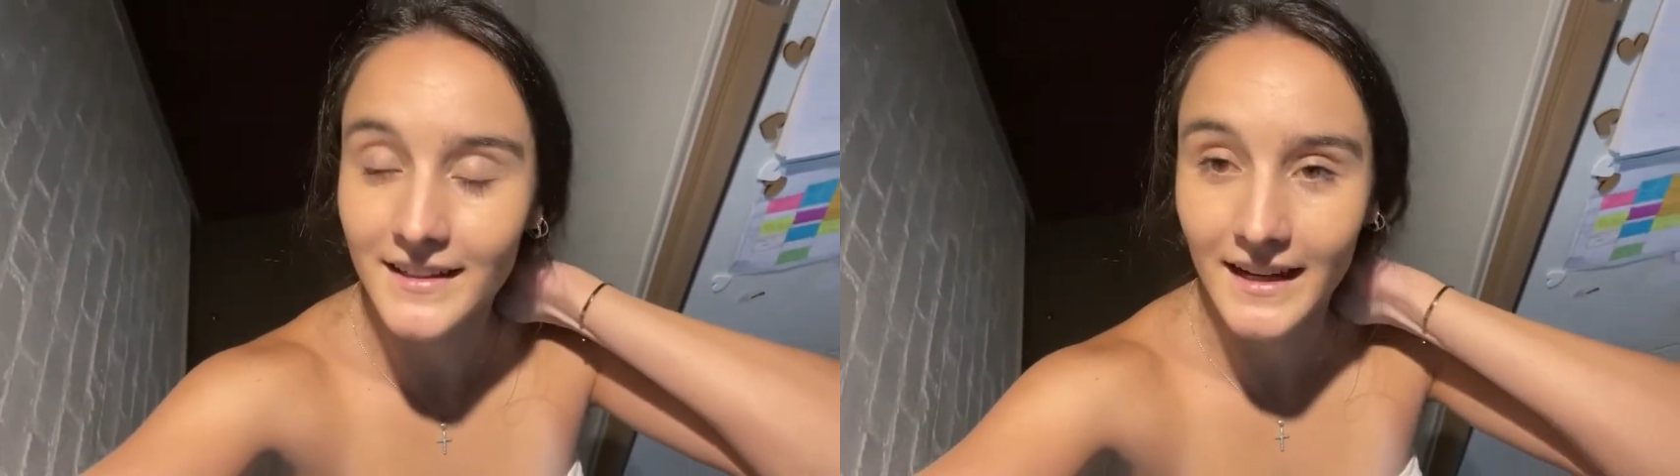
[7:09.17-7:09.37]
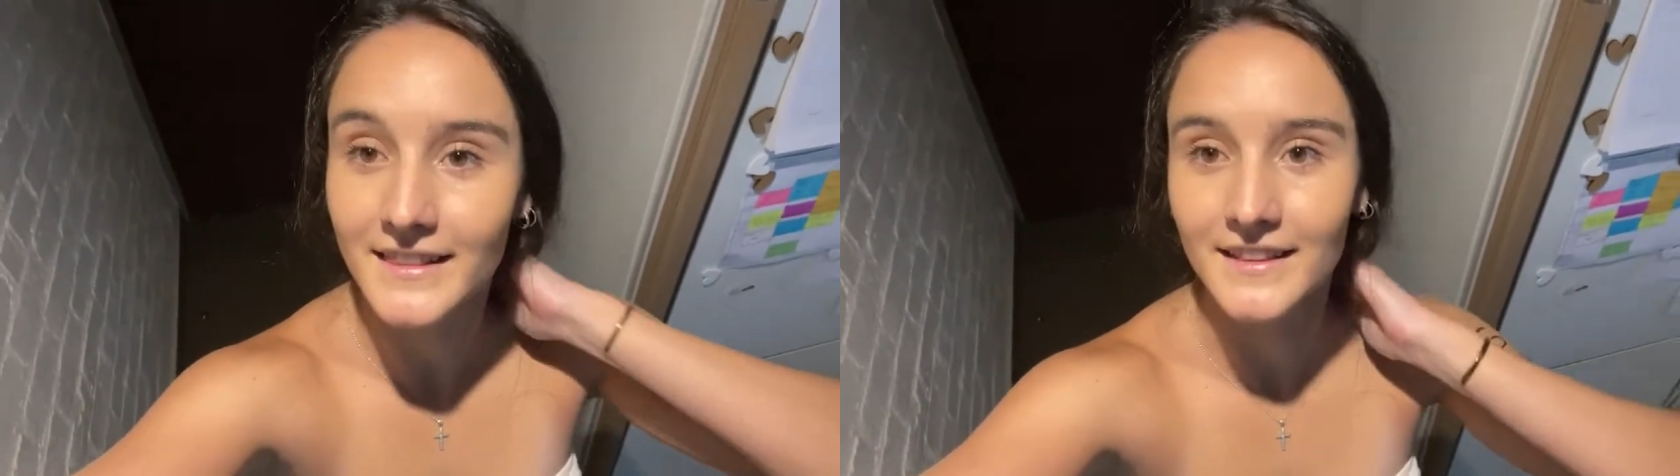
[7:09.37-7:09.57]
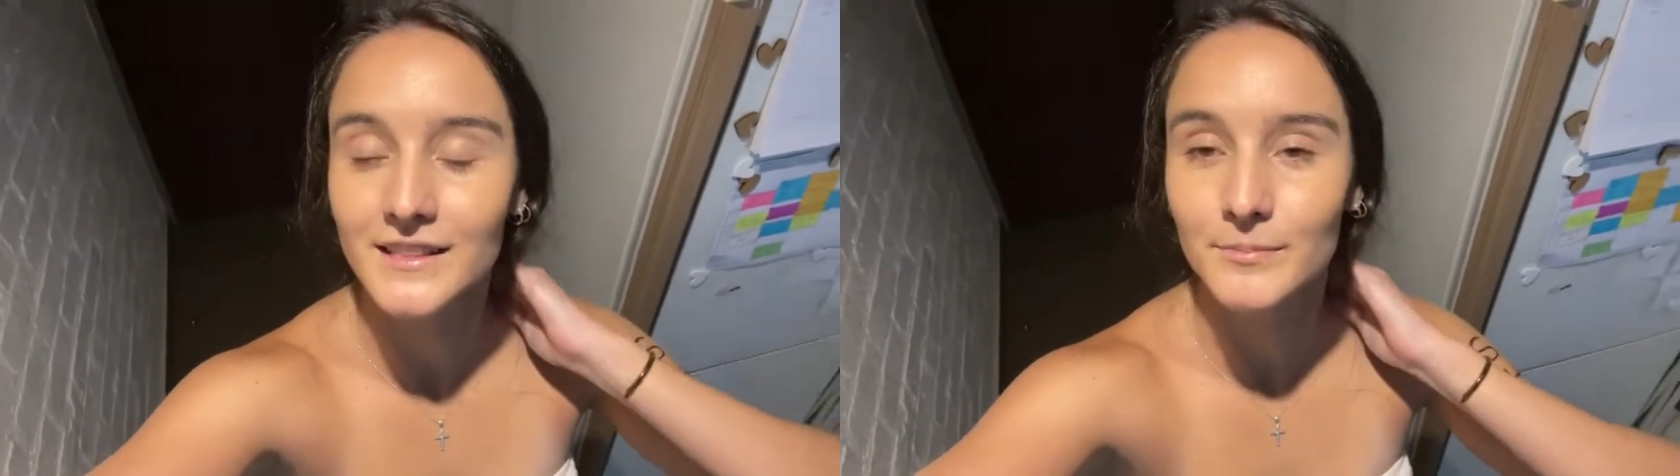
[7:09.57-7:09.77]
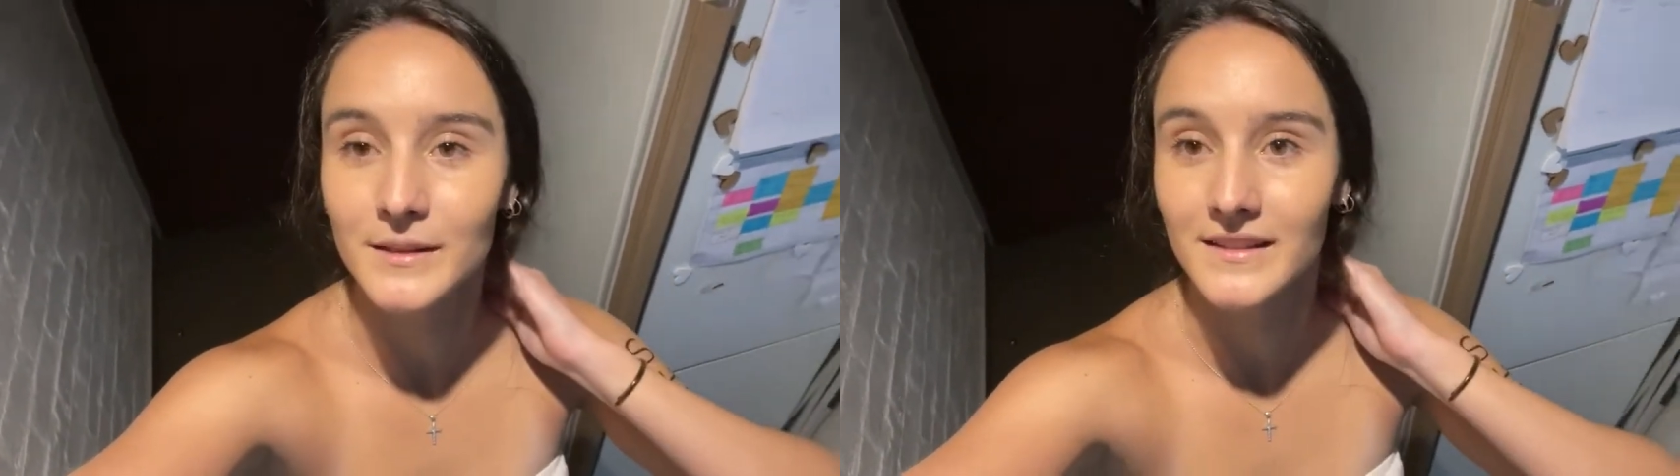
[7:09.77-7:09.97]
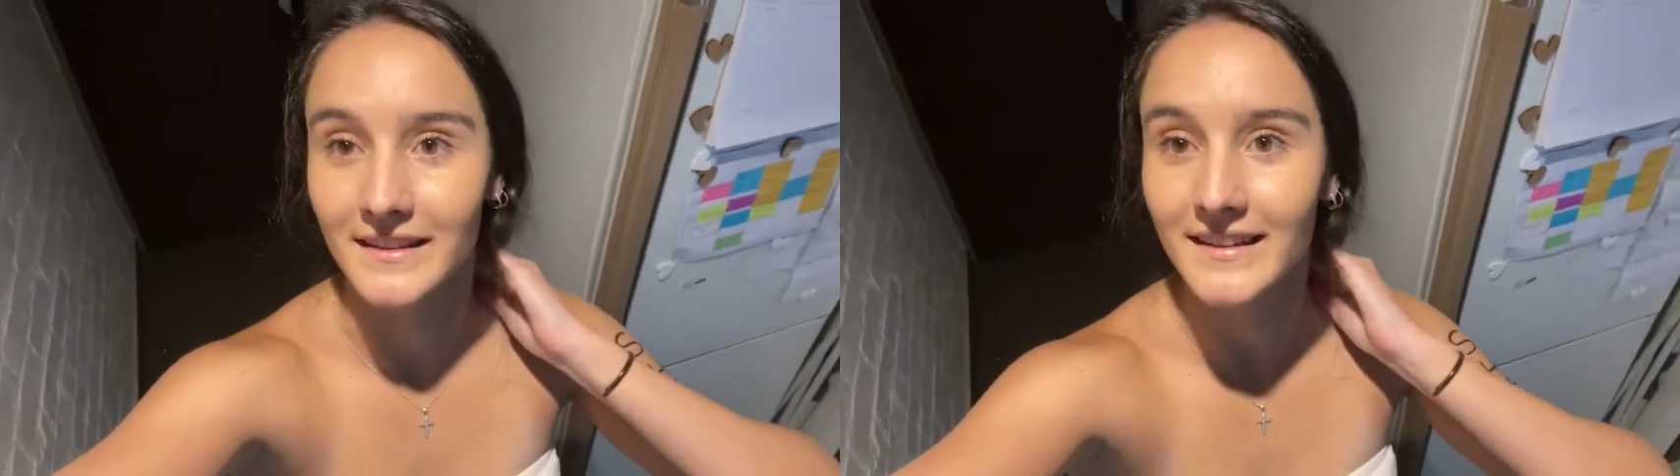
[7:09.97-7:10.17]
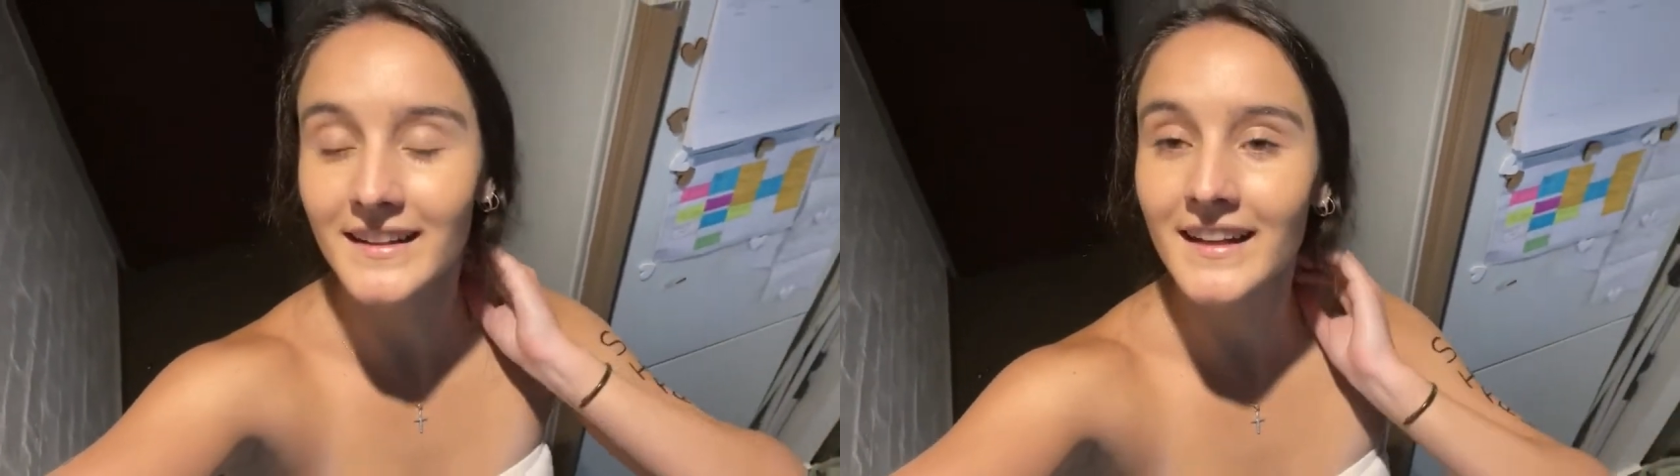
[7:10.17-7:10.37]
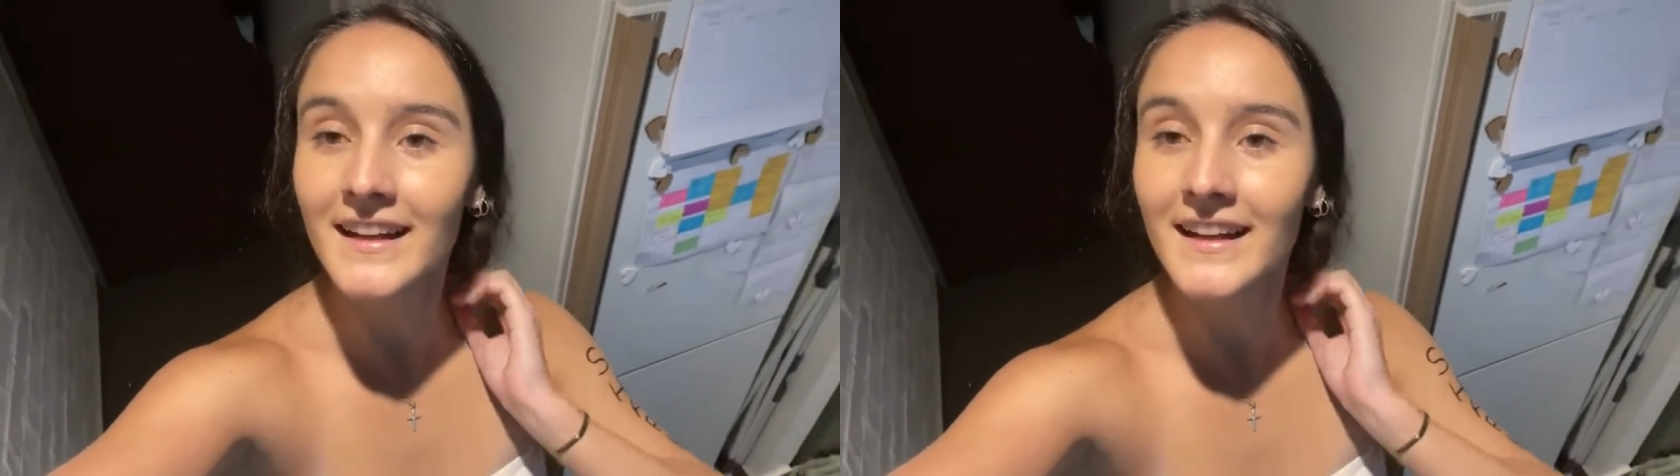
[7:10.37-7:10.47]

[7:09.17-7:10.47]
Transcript: it this busy.